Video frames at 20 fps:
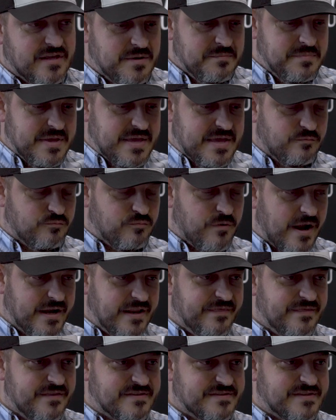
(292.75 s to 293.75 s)
to be right
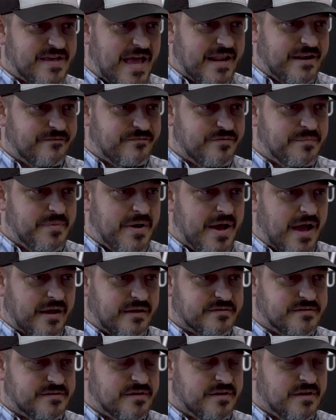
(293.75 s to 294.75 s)
in the side of the
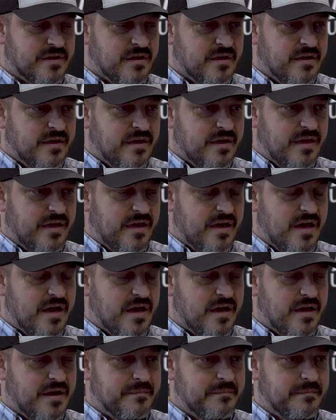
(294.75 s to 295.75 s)
box.
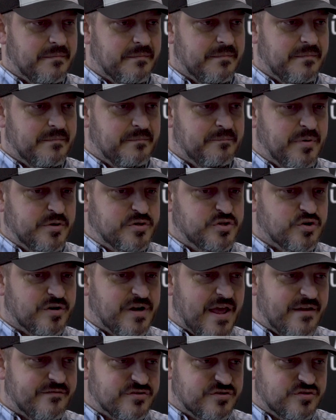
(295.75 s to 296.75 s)
But you're going
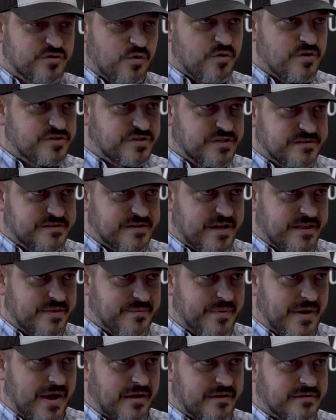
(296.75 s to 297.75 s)
to have storage inside the
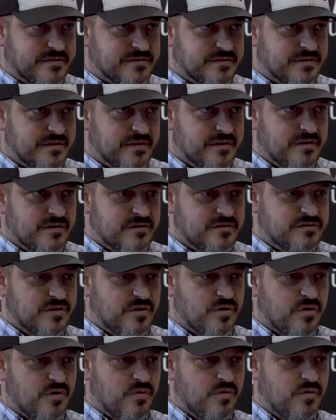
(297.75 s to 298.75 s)
box
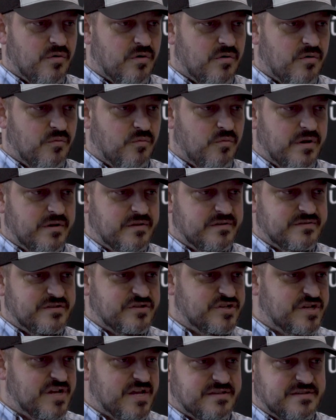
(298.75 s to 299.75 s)
So what is the
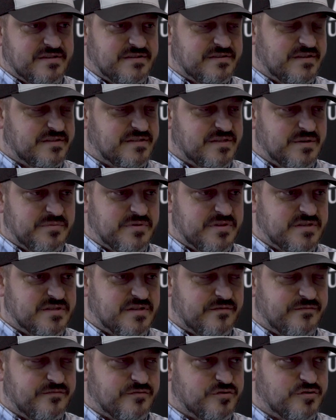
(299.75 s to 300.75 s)
chances that some of the
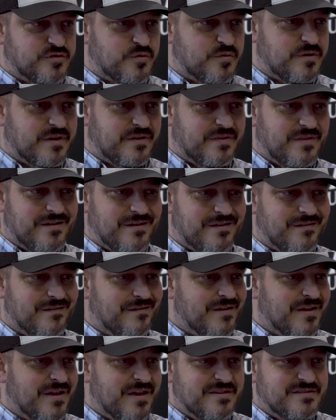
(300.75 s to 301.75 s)
stuff you're storing in
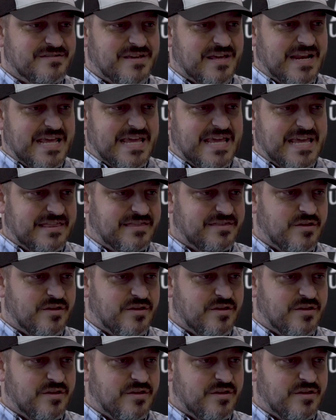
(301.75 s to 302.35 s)
there is going to hit